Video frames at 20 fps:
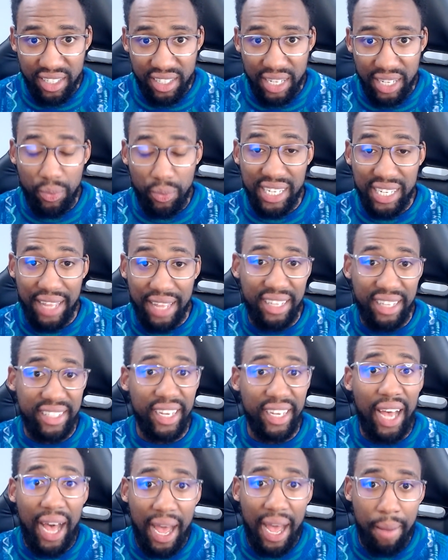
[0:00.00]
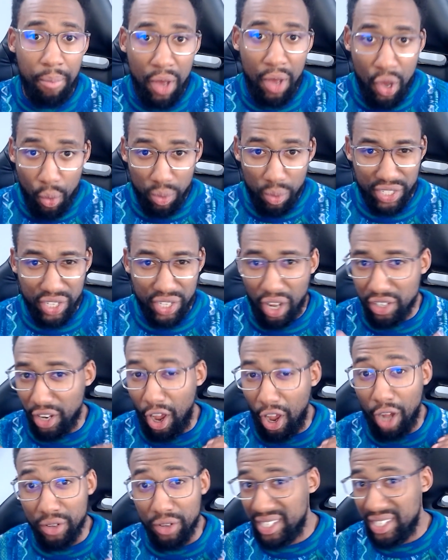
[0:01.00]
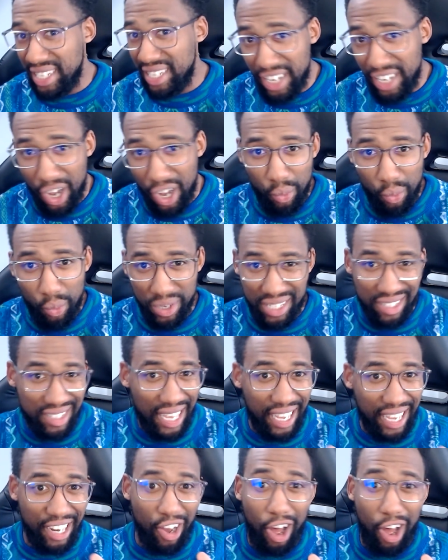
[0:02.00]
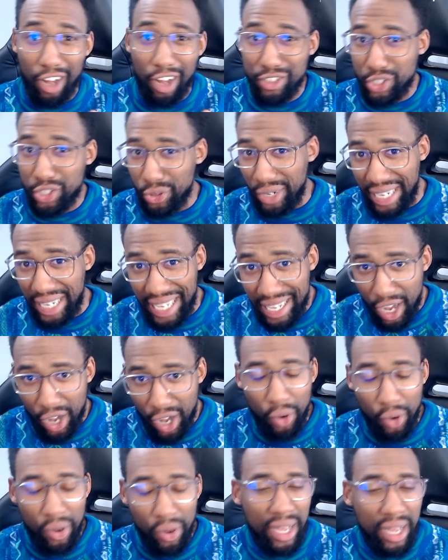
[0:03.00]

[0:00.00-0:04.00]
which at the time was called Altigo, which is like an alter ego.